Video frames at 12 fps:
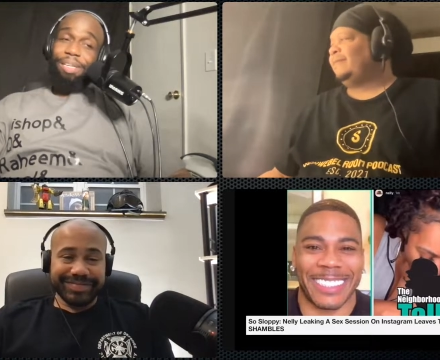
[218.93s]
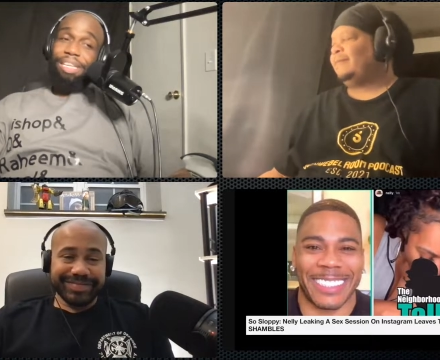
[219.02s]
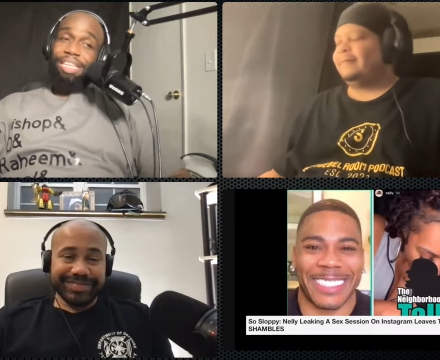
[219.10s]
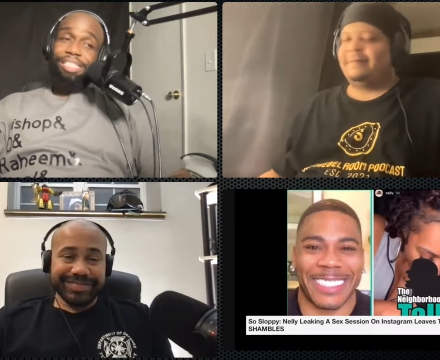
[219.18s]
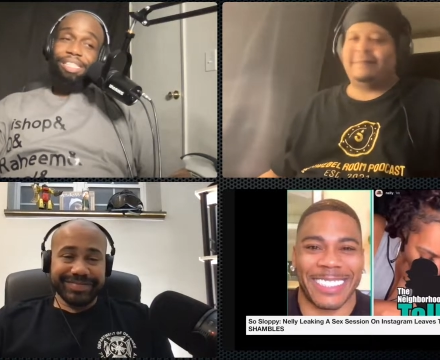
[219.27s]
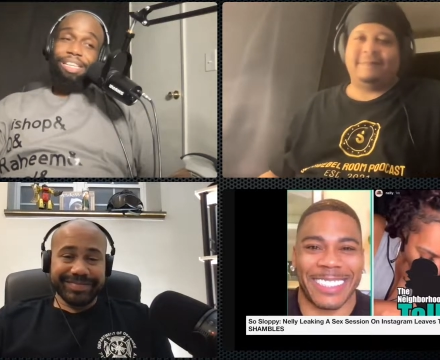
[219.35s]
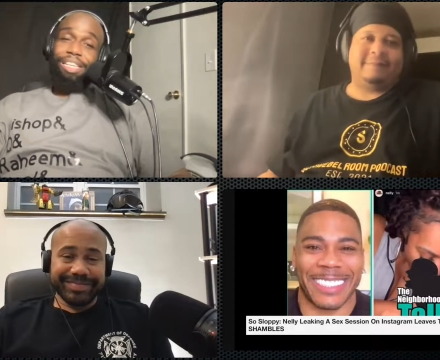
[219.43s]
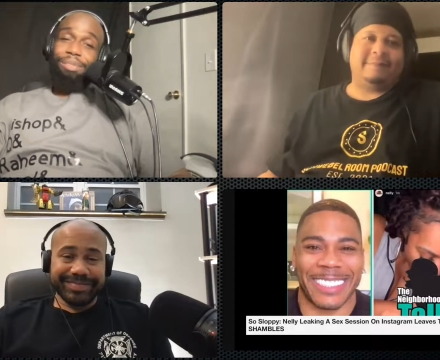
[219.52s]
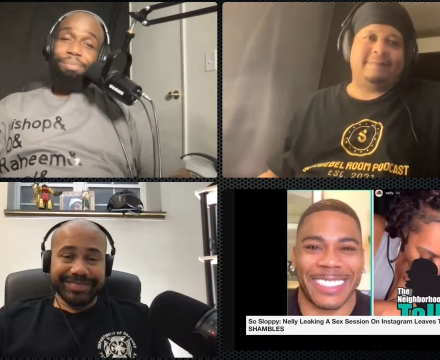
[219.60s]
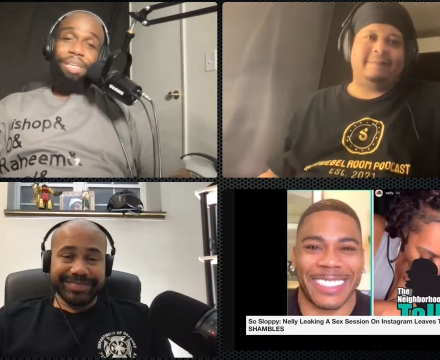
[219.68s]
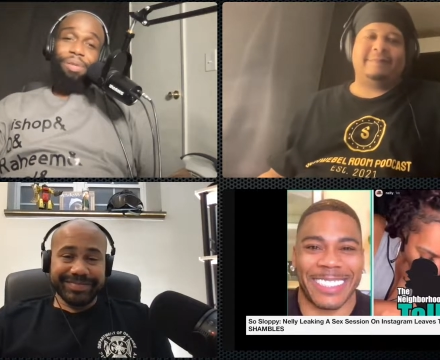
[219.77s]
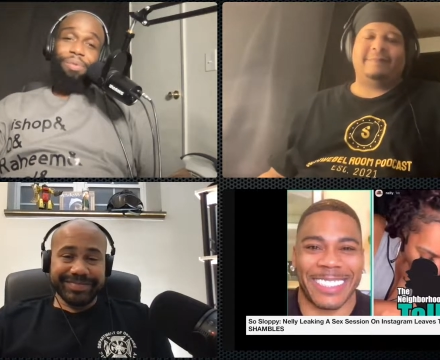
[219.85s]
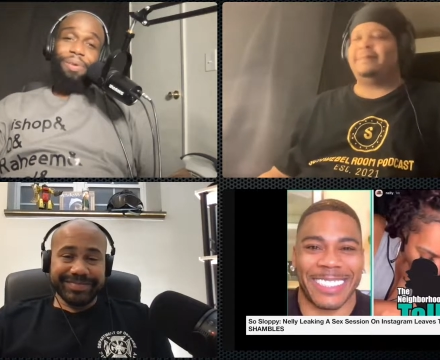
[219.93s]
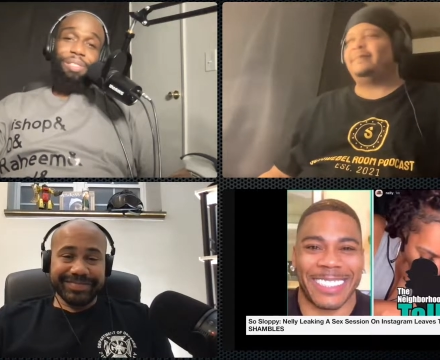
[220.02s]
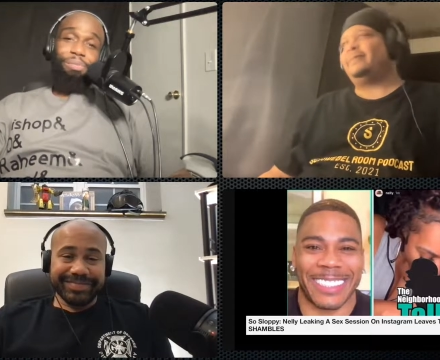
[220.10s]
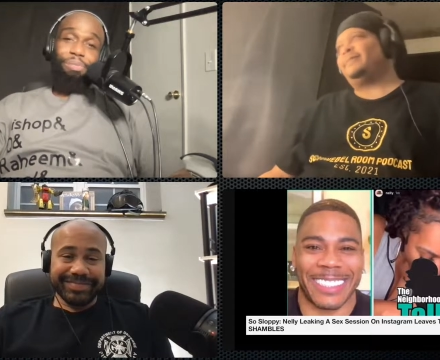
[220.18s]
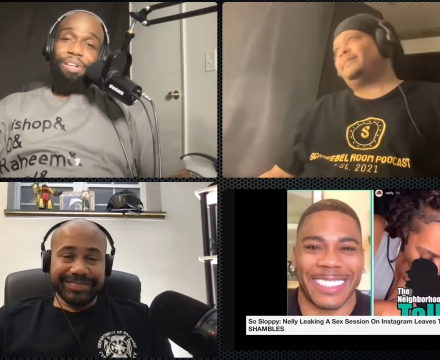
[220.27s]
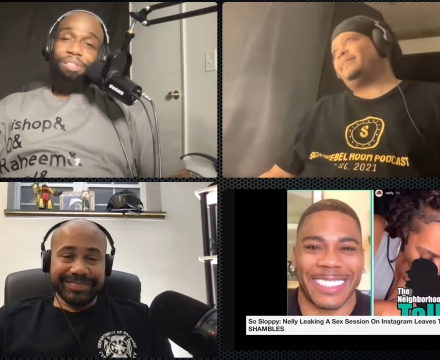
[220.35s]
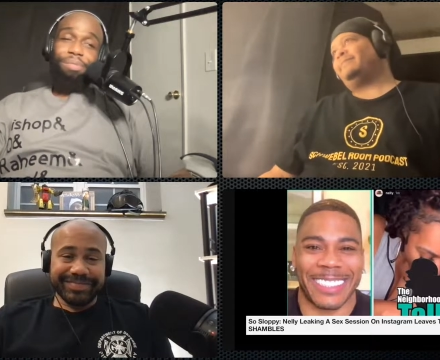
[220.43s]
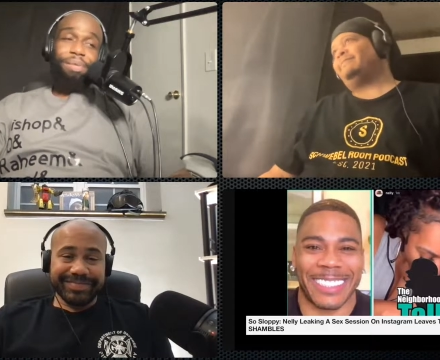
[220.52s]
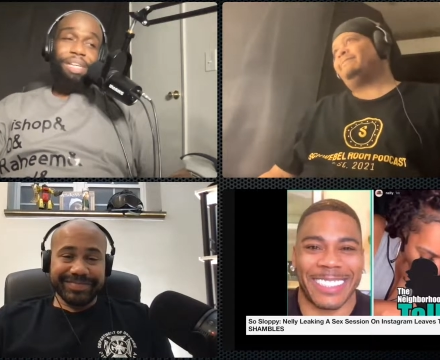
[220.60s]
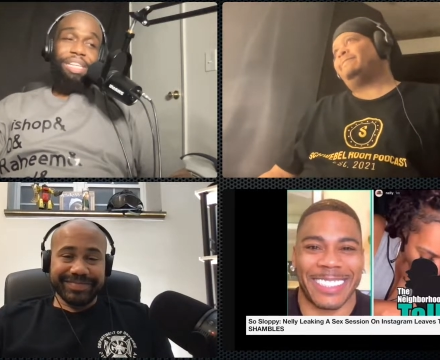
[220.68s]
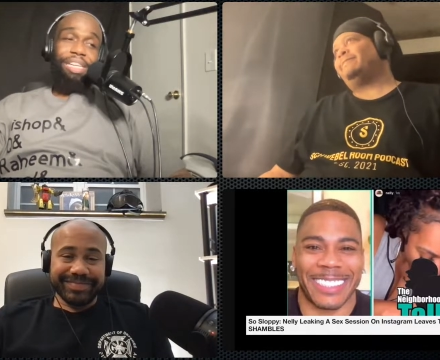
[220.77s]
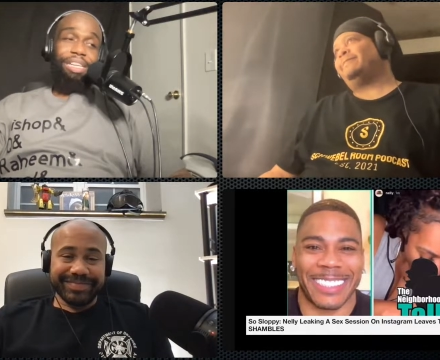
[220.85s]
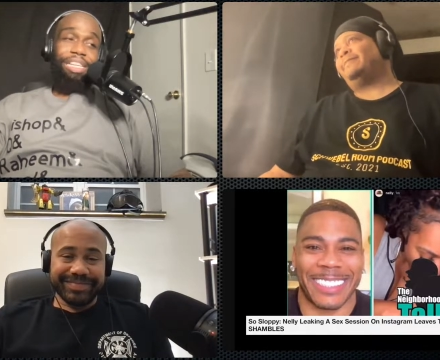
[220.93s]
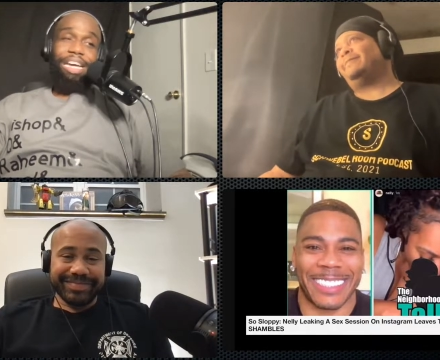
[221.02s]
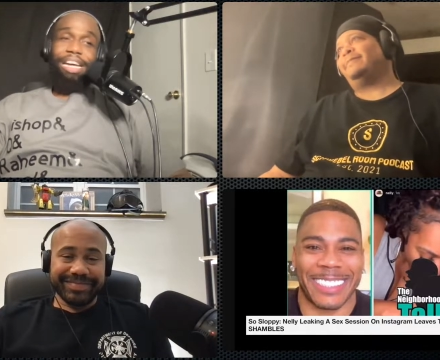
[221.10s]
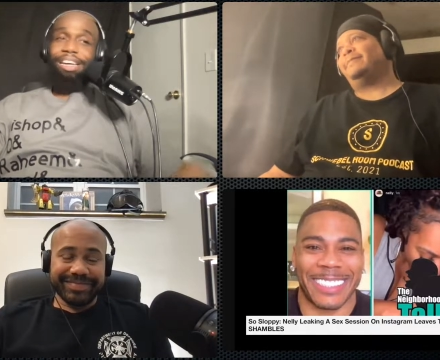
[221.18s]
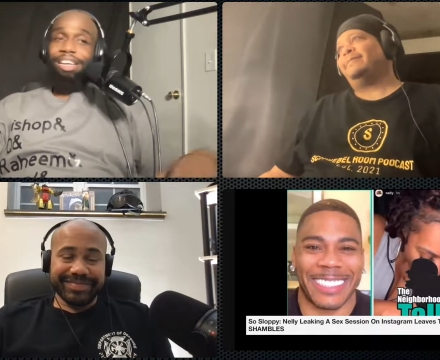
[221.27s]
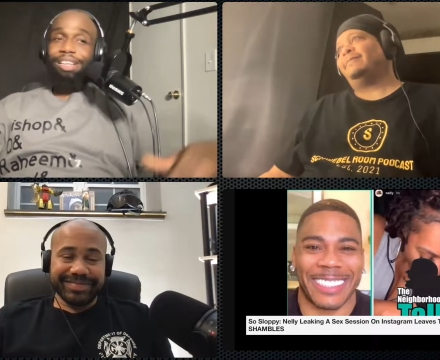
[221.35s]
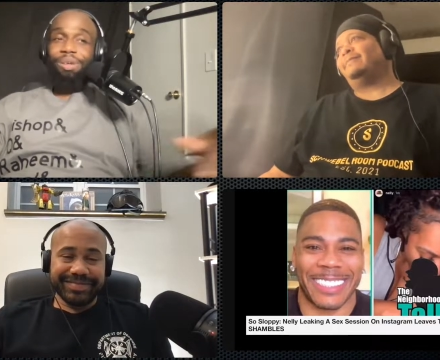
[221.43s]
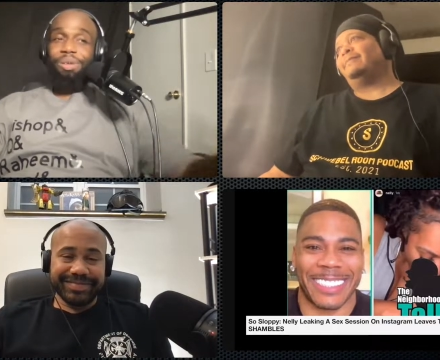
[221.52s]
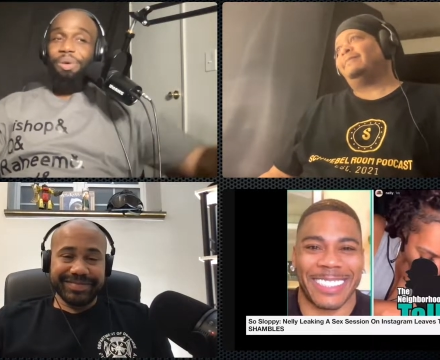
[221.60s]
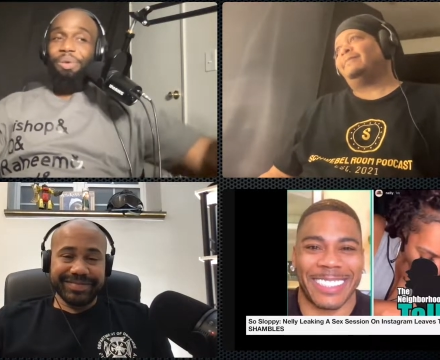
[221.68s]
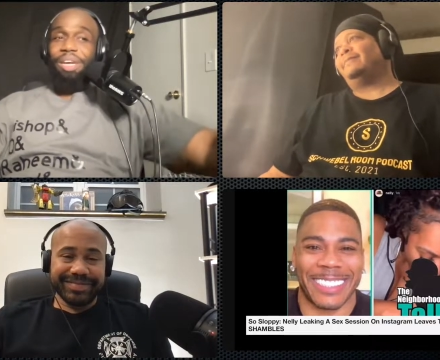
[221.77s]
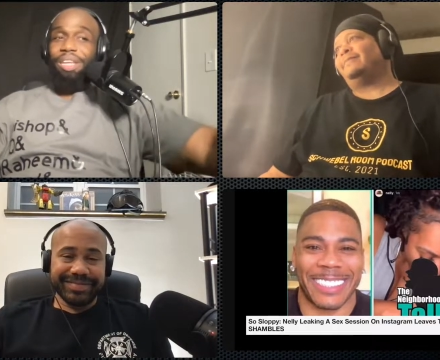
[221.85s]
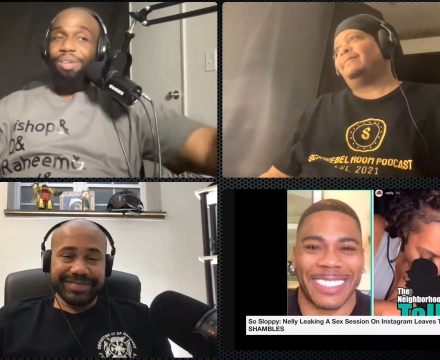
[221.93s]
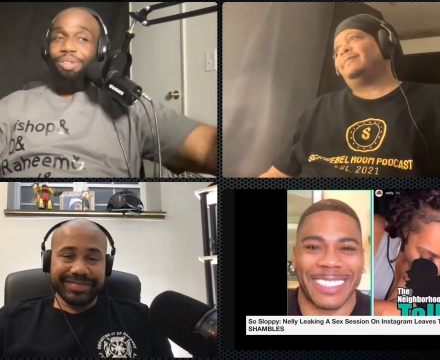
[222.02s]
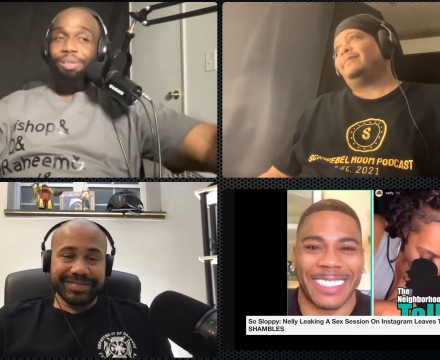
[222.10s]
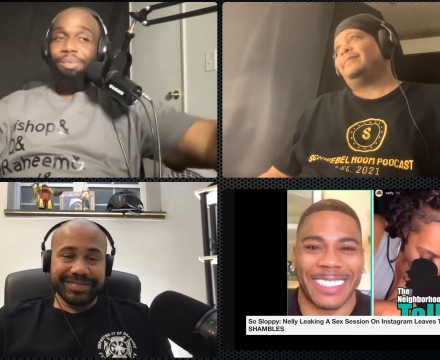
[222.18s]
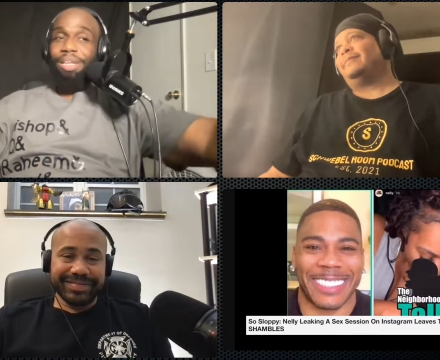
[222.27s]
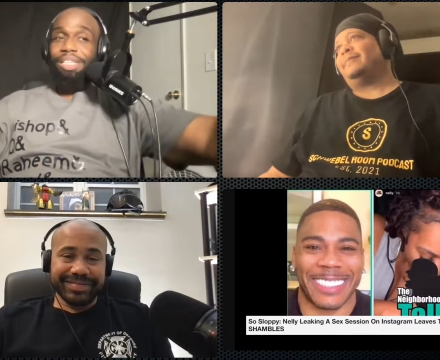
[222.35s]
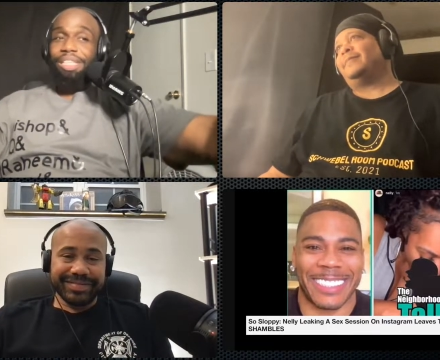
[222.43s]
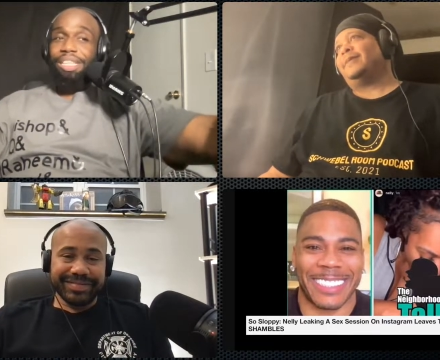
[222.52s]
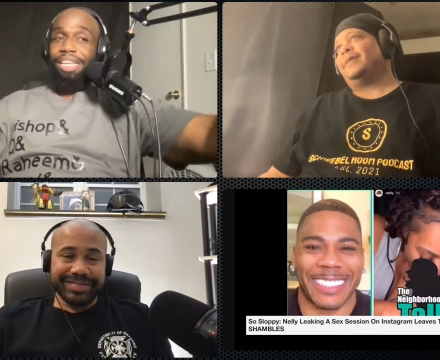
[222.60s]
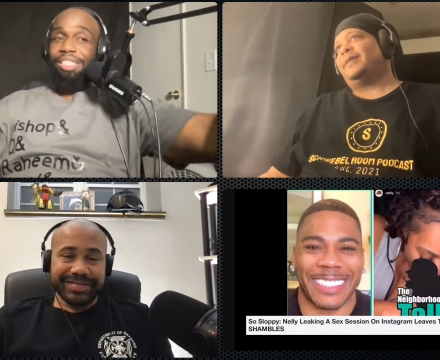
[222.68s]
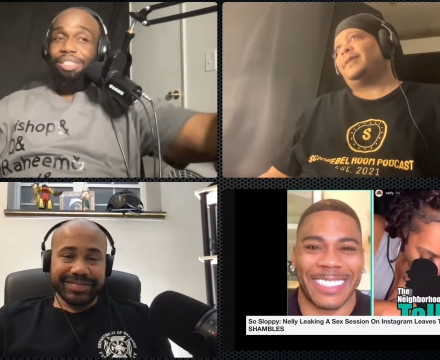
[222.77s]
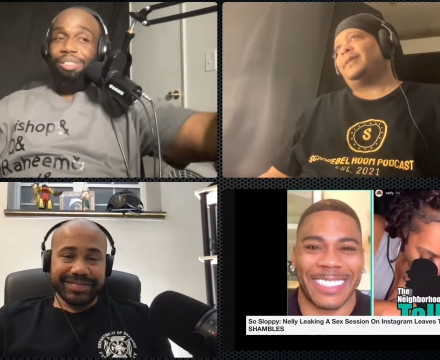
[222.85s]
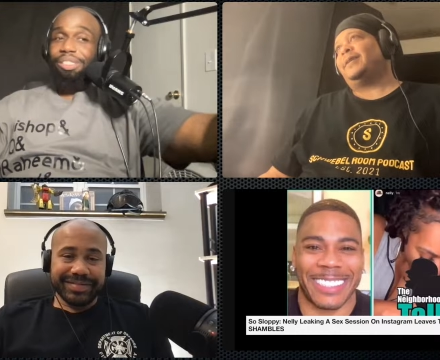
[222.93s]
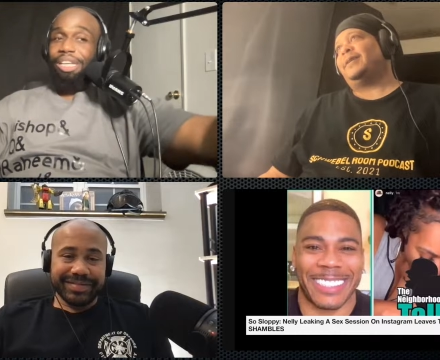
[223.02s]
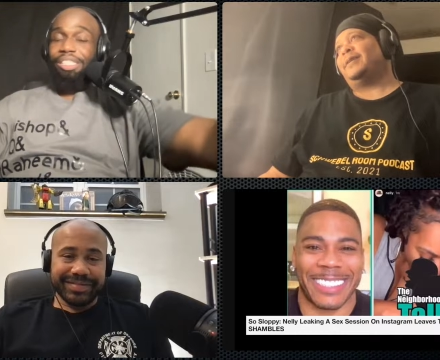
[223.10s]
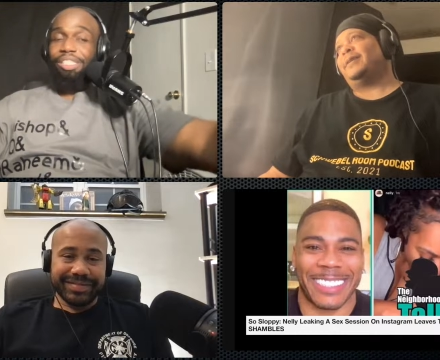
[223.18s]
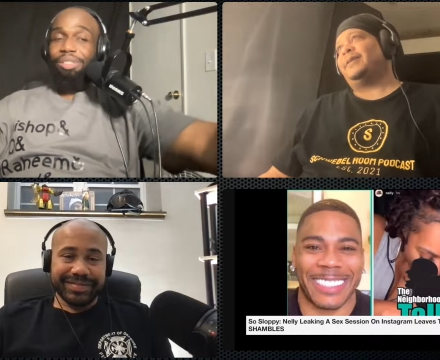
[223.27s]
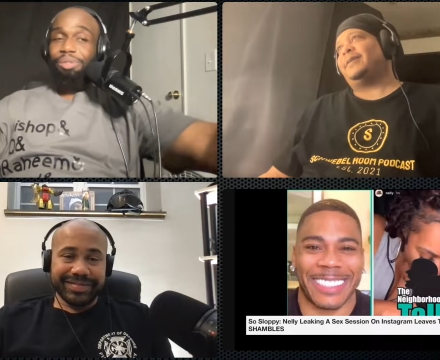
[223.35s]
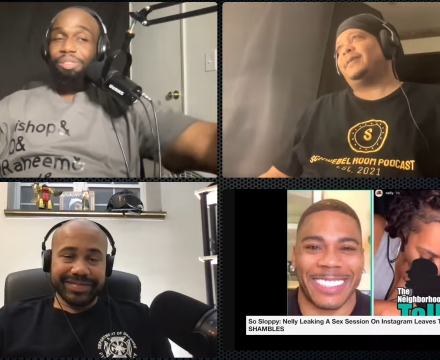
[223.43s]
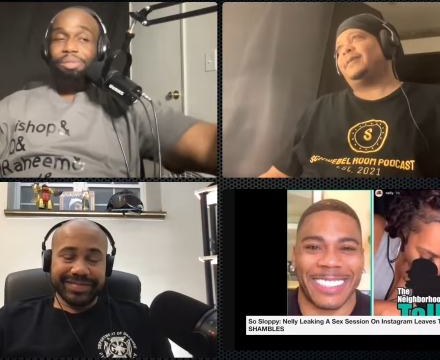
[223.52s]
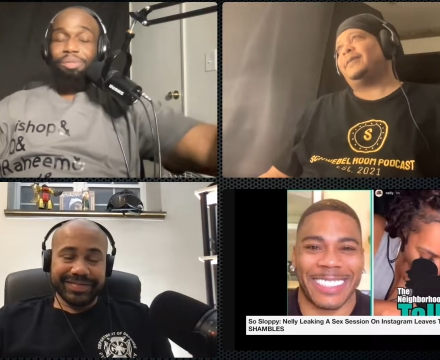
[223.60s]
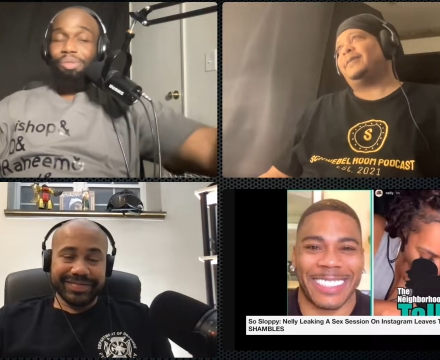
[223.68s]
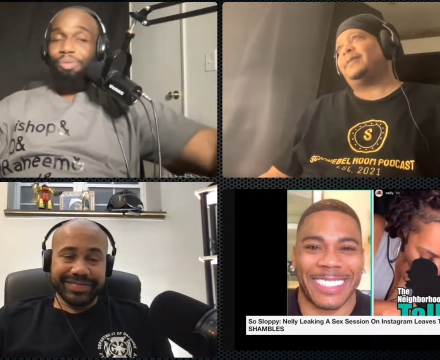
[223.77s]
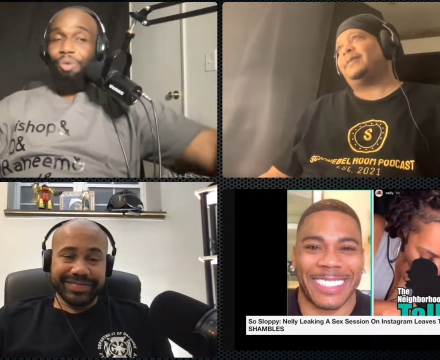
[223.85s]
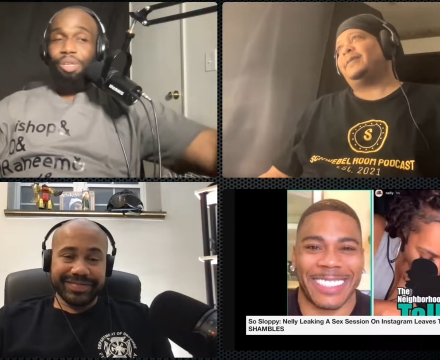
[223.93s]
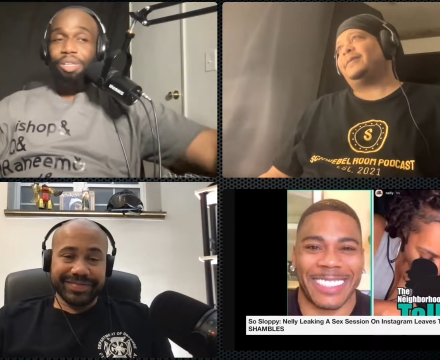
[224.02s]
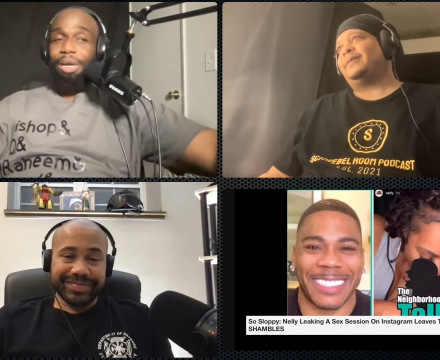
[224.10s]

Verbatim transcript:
Speaker 1: That's another Midwest mm. brother, man. I, I ain't gonna go in on him like that. I just I just want to.